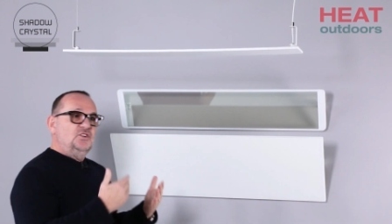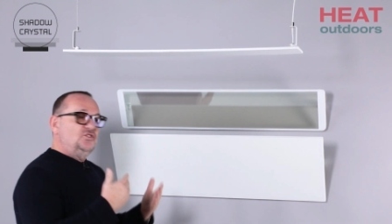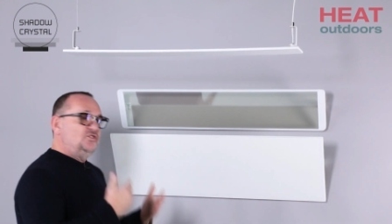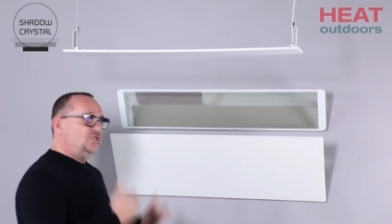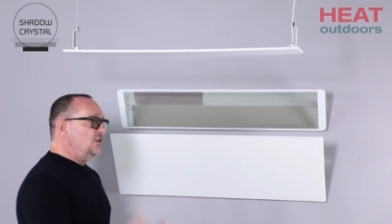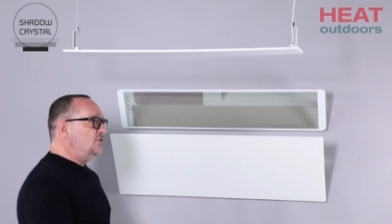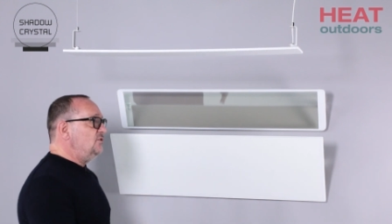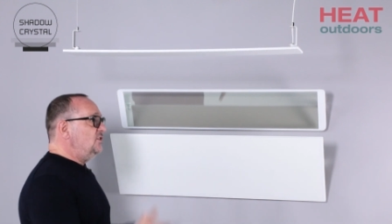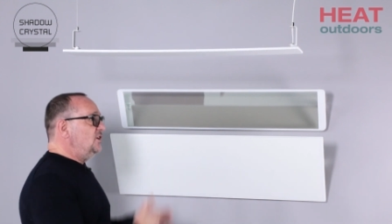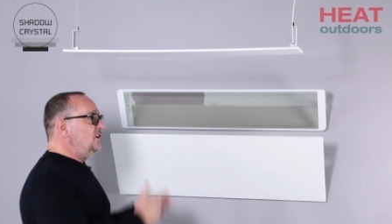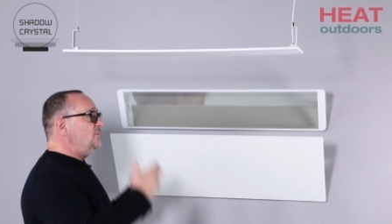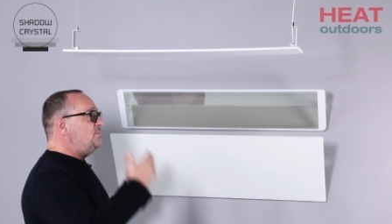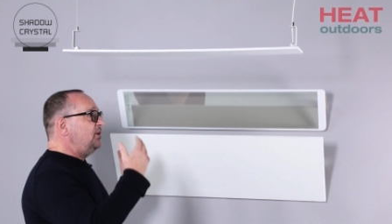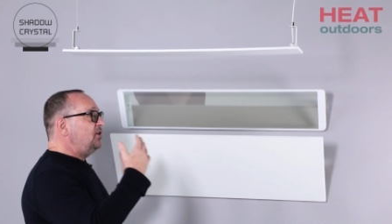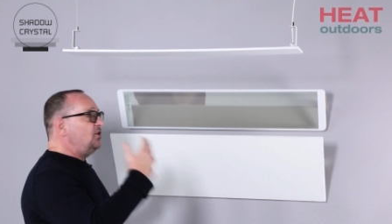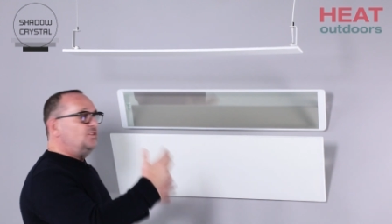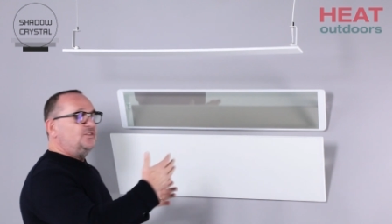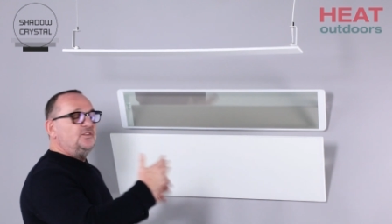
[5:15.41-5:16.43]
Generally,
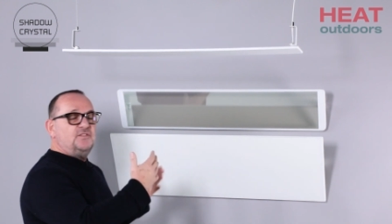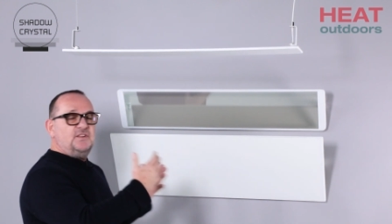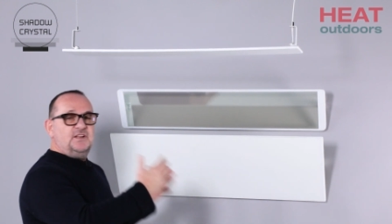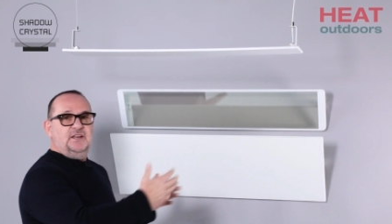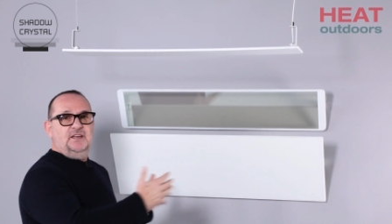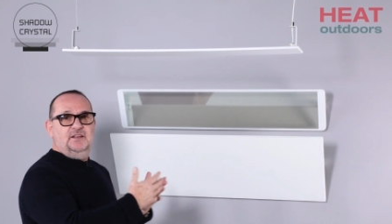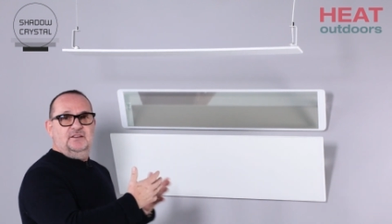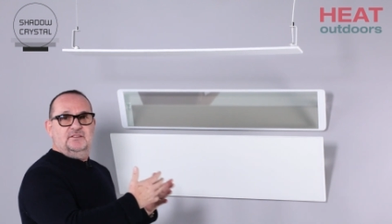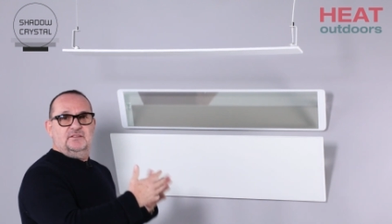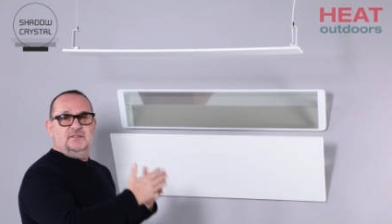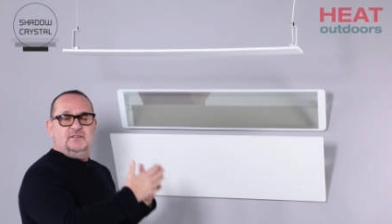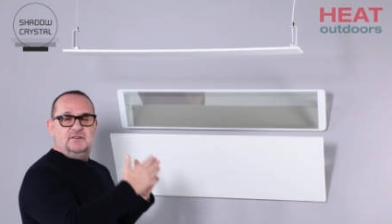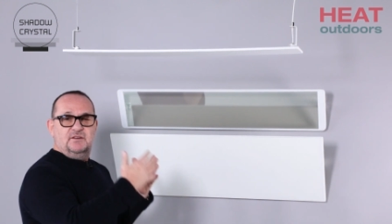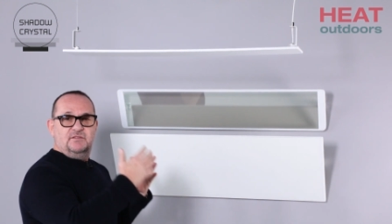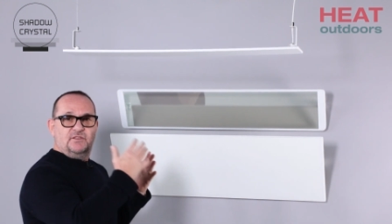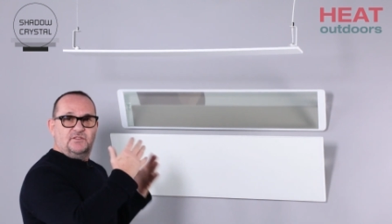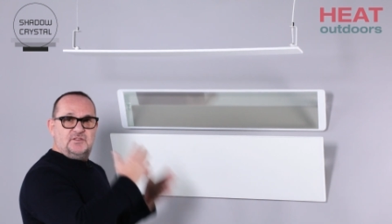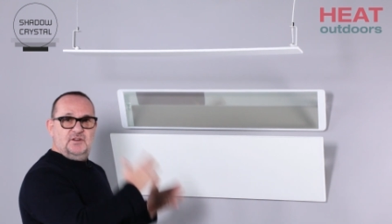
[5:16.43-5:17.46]
because of the heat
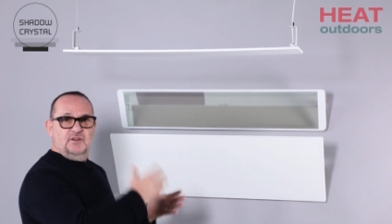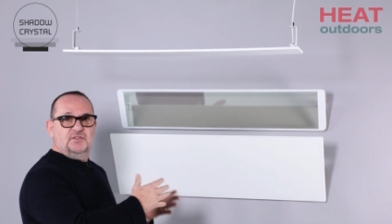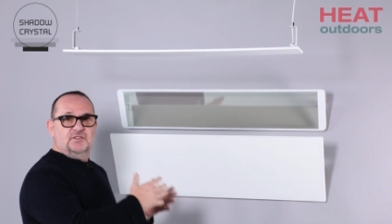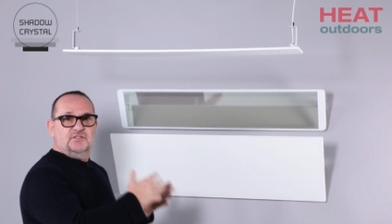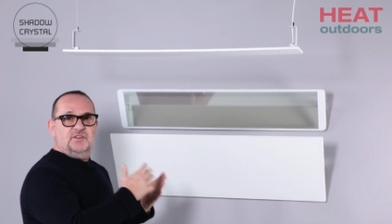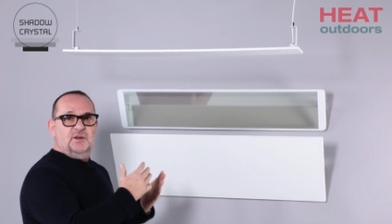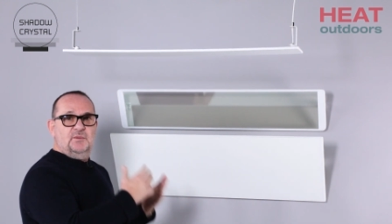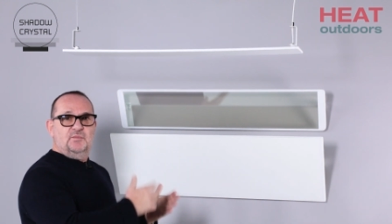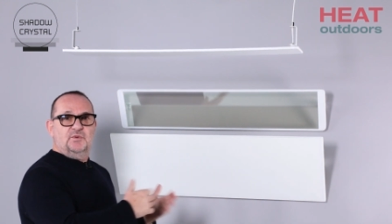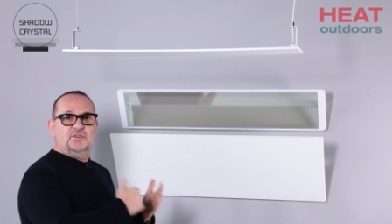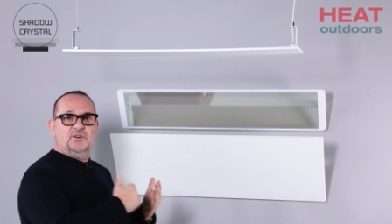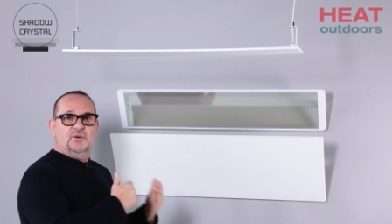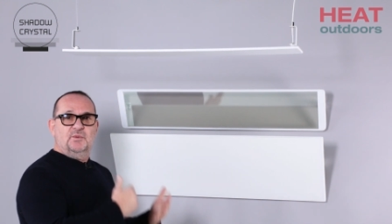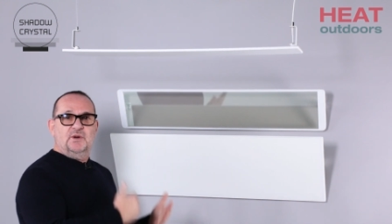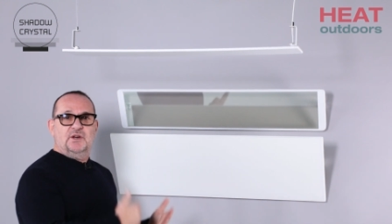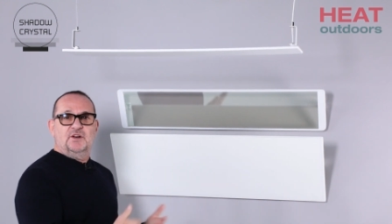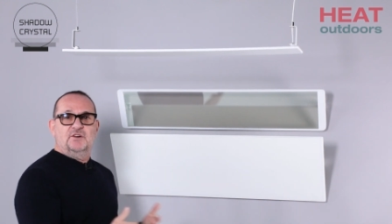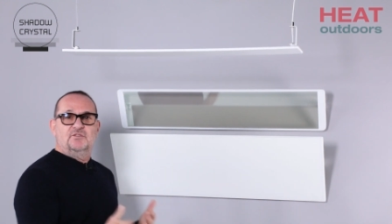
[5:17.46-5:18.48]
of the surface temperature,
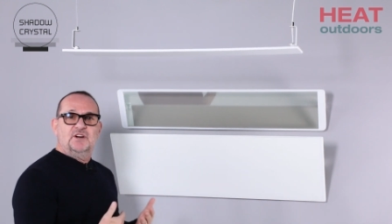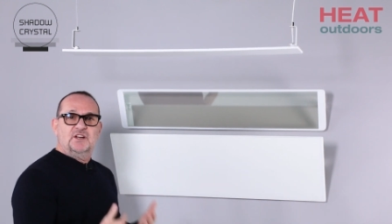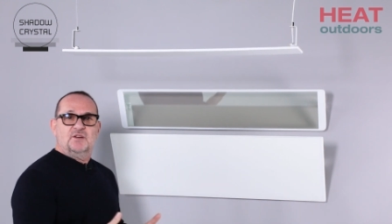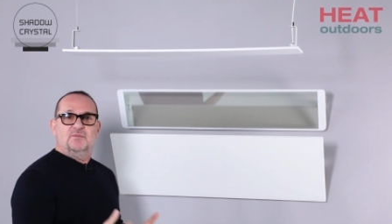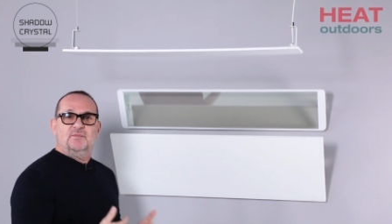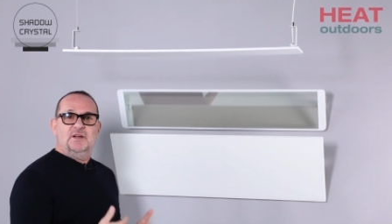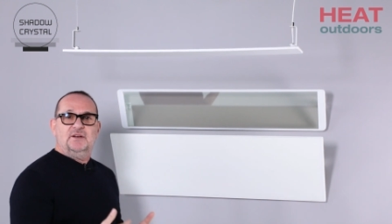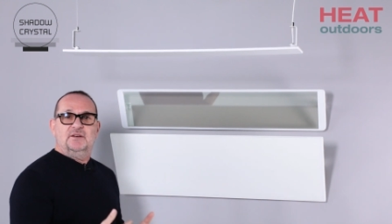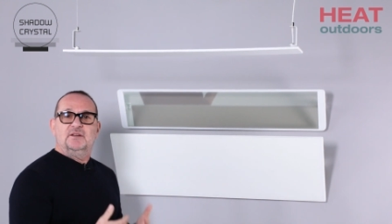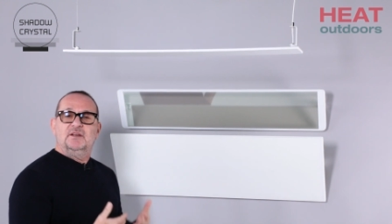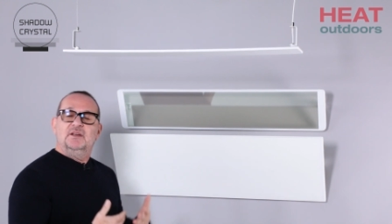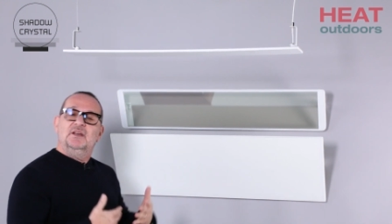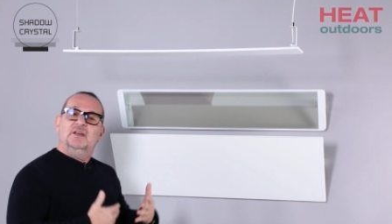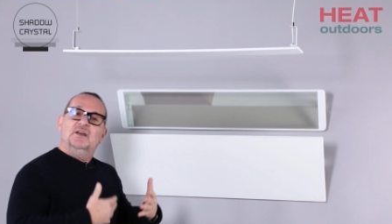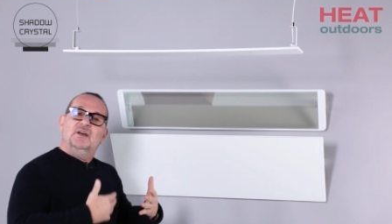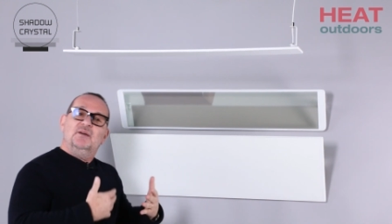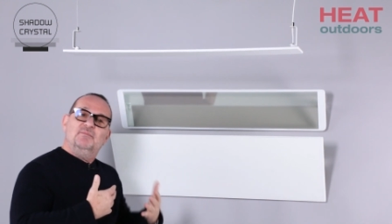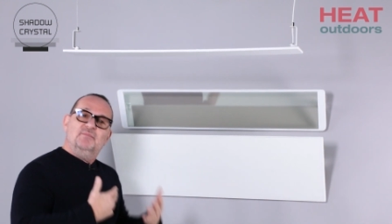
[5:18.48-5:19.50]
we're going to recommend
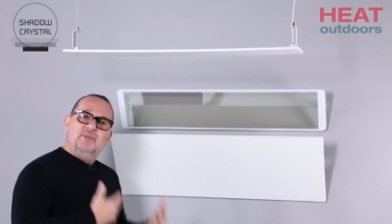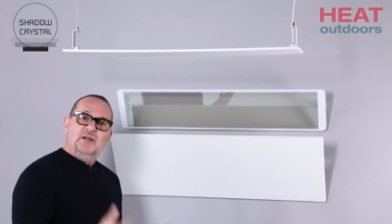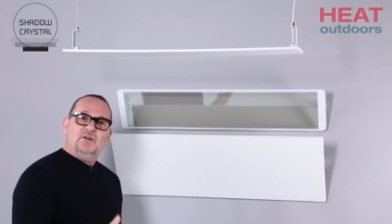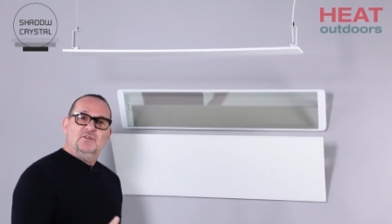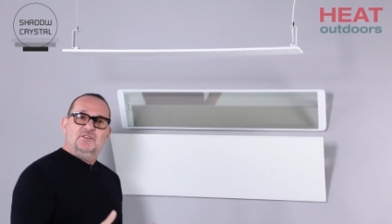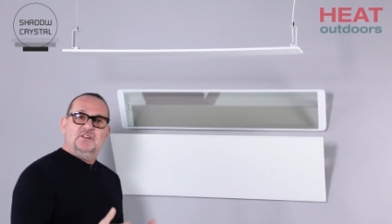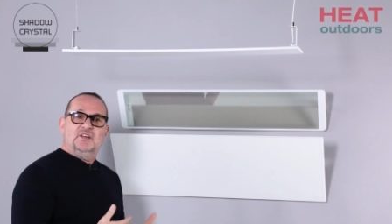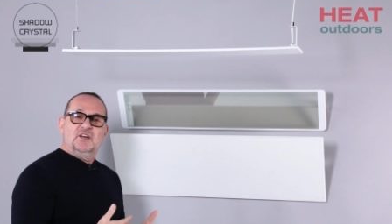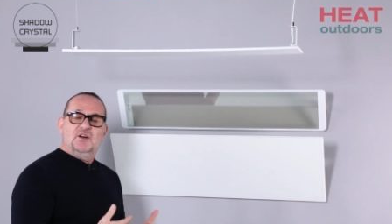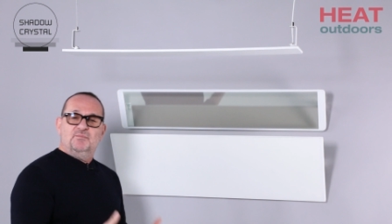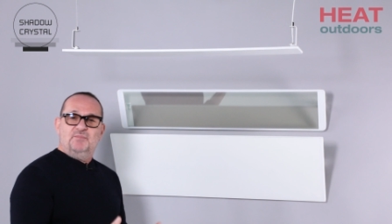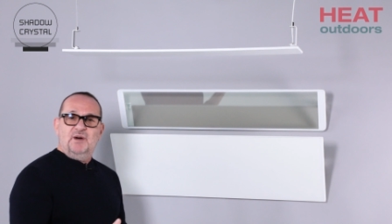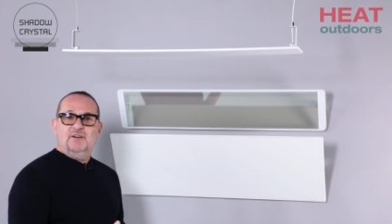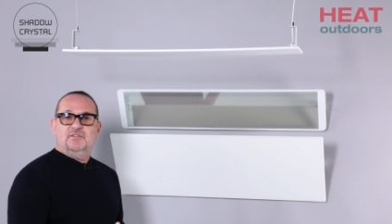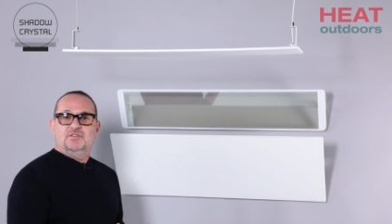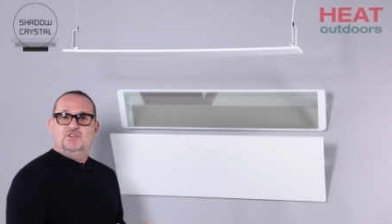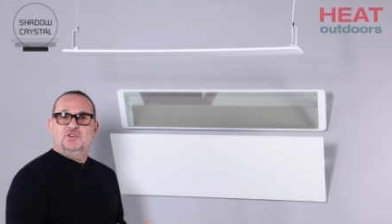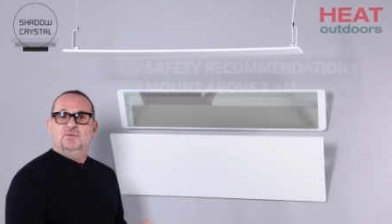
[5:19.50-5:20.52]
mounting
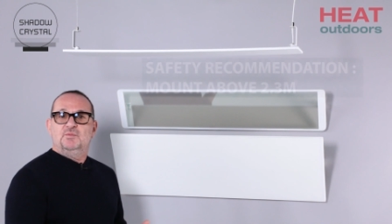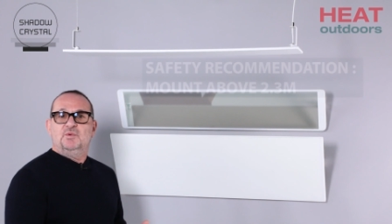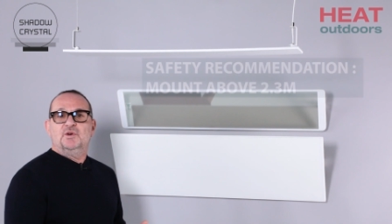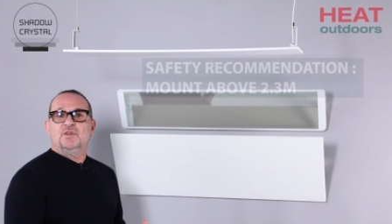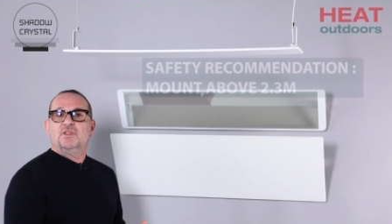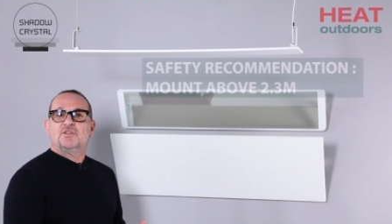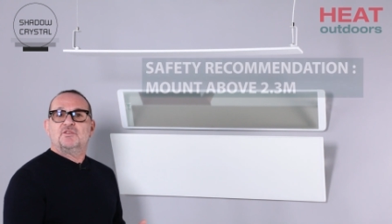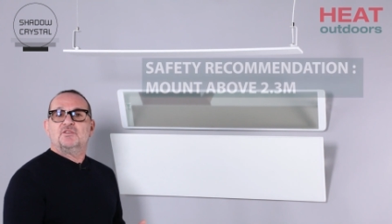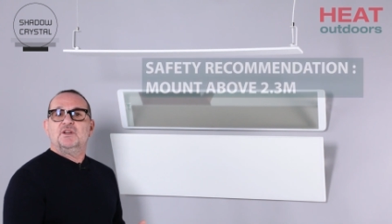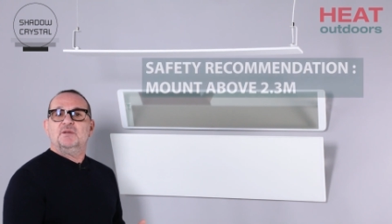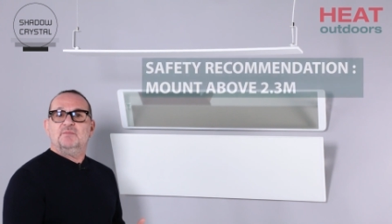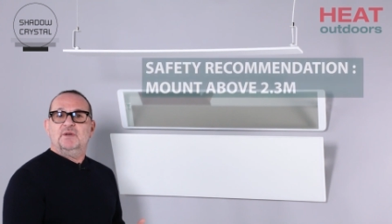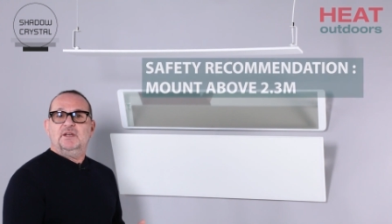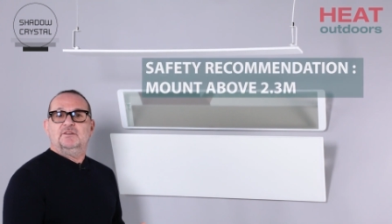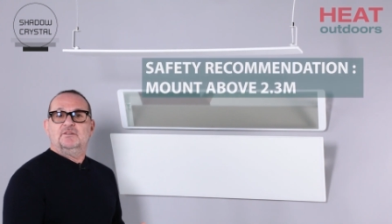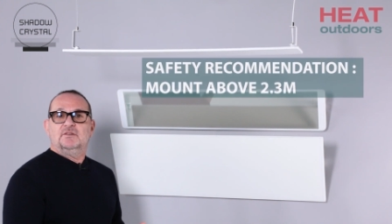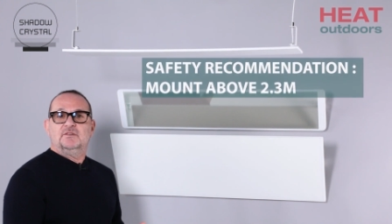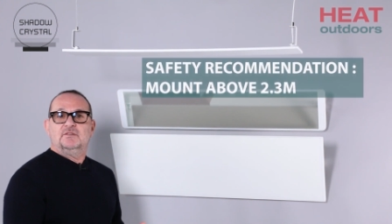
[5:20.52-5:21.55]
above 2.3
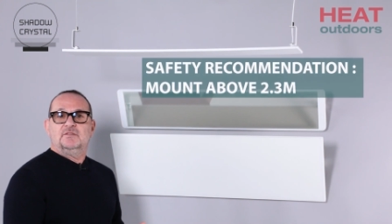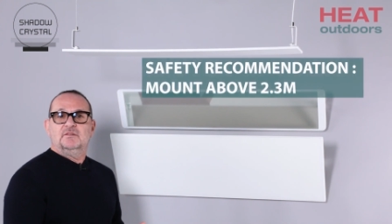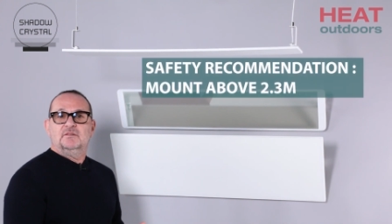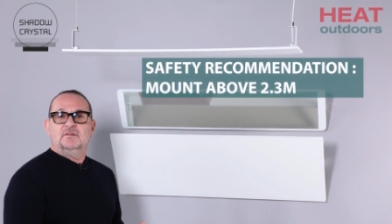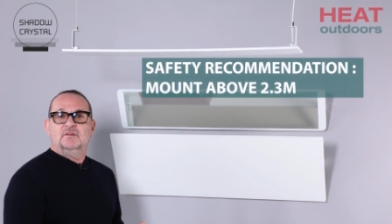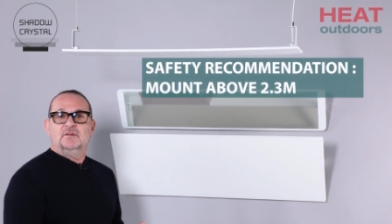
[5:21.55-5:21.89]
meters.